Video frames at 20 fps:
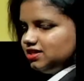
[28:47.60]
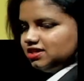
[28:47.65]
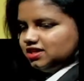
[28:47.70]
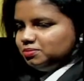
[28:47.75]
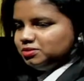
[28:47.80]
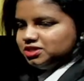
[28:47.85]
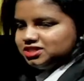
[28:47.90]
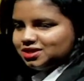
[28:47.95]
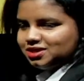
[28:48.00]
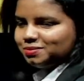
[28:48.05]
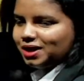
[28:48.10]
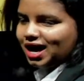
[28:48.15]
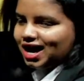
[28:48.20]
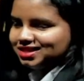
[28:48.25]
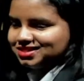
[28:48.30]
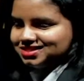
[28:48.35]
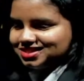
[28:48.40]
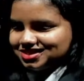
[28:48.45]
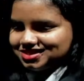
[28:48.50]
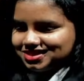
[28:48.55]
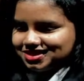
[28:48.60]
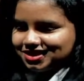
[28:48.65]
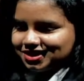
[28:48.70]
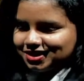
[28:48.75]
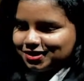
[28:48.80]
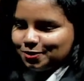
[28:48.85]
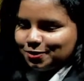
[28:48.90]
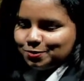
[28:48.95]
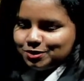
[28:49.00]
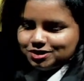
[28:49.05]
give me some answers in the
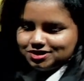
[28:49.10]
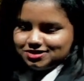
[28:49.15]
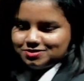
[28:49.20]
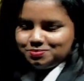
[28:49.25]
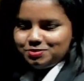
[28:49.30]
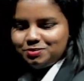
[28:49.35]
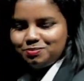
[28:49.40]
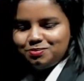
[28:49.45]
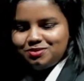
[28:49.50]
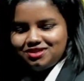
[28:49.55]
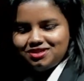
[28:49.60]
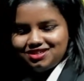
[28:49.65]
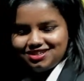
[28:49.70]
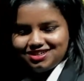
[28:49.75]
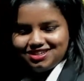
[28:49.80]
comments, people.